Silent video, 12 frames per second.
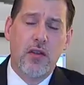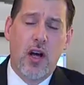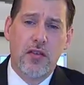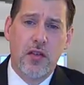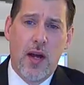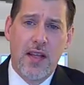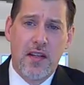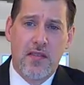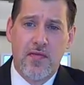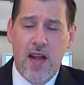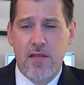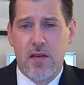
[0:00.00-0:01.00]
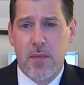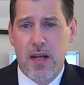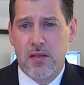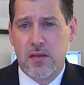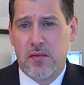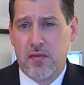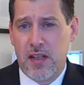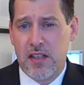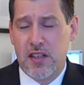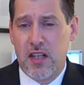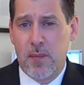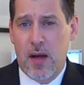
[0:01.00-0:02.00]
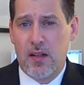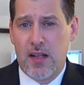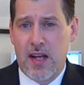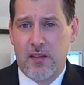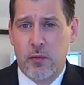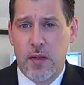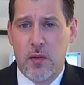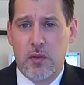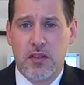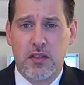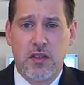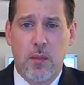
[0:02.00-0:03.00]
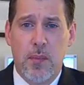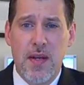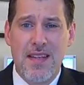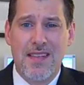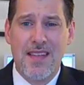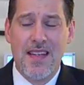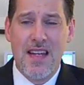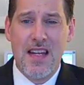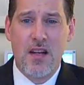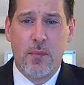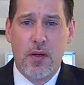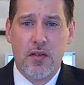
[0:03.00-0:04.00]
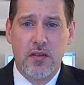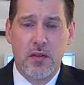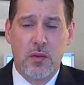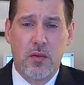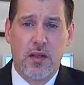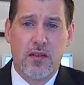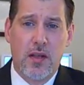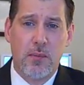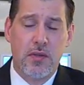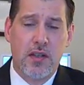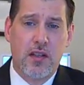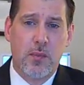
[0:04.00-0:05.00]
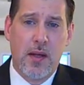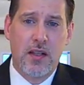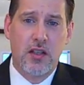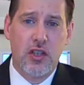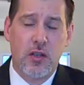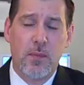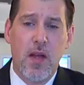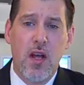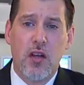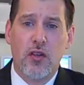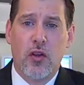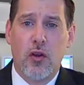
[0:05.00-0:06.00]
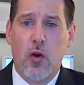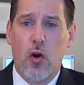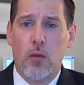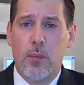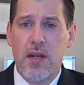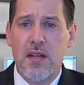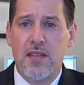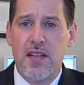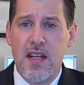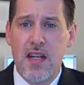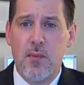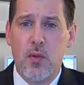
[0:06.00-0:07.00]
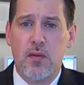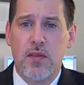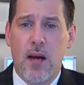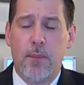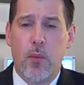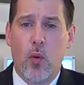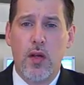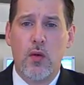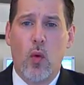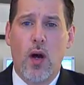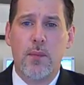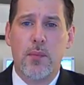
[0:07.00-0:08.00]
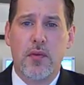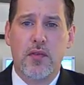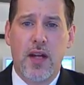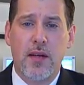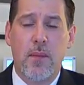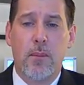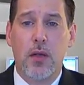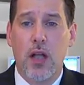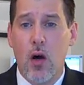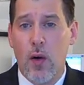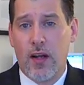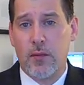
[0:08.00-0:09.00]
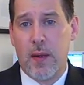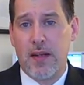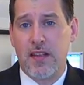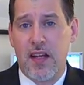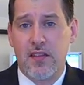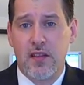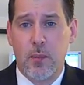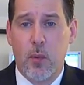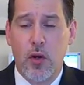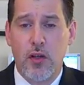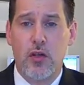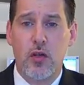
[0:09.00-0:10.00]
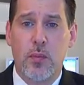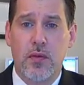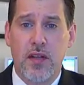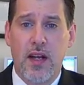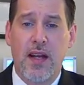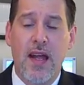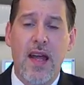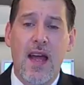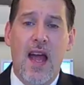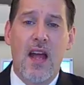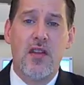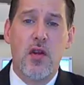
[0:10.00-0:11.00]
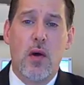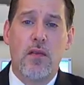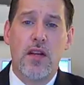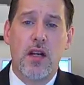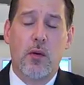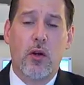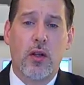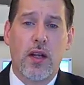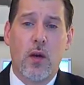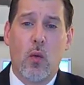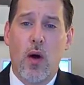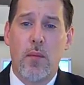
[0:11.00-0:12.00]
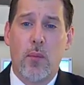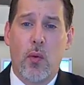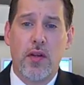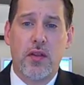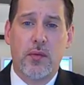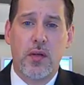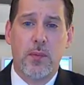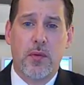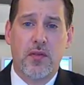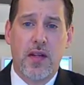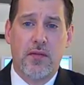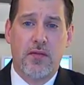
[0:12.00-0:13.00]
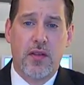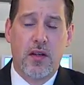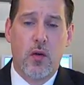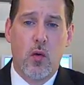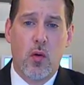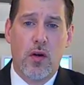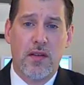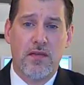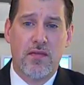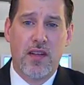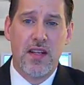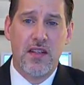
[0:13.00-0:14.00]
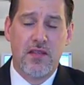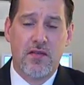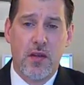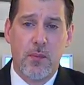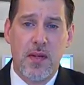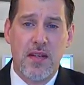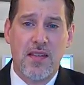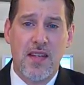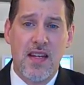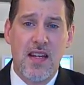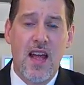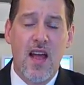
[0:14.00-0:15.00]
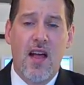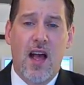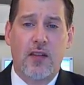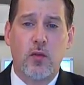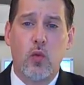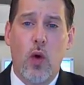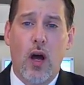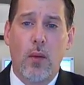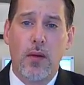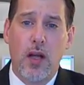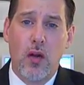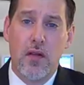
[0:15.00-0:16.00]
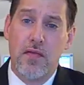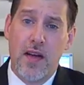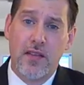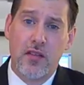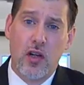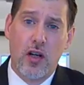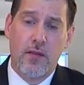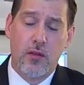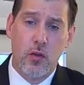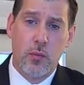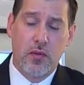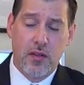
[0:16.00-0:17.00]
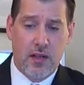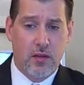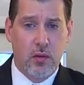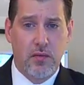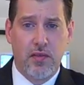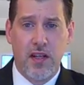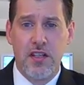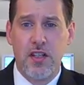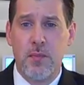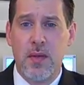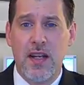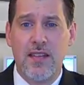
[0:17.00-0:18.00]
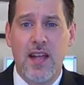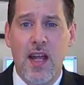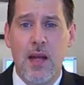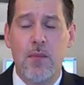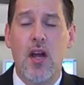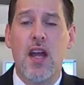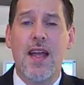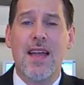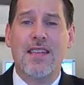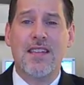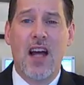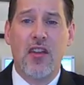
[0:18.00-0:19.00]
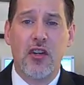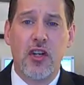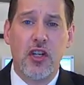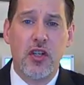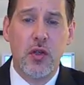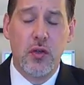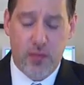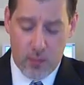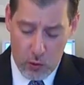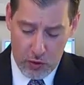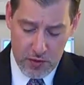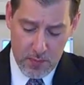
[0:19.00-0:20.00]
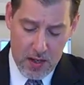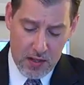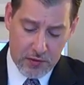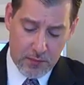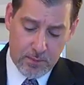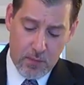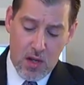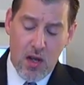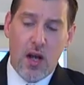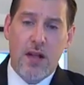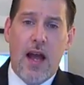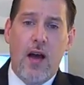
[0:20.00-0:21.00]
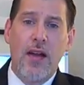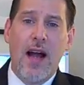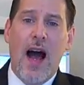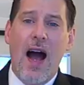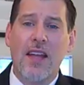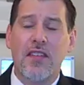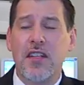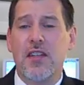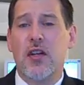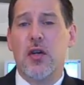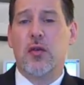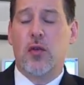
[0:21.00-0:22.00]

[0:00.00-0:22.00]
also had their favorite measure of inflation come out last week, which is the PCE, or personal consumption expenditure. So the core PCE moved up 0.1%, below expectations of 0.2%, and year-over-year we're only at 1.3% for the core inflation for the PCE. That's well below the Fed's target of 2%. So inflation being tame is another good news for mortgage bonds. Now, in housing news,